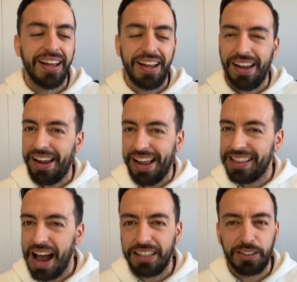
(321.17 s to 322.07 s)

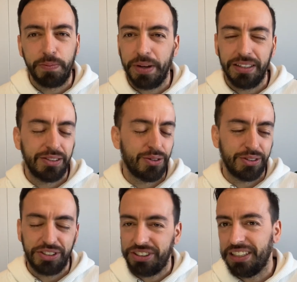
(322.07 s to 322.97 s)
enhancement
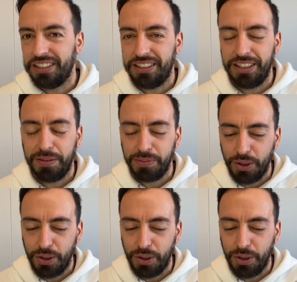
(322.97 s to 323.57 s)
or stratagem,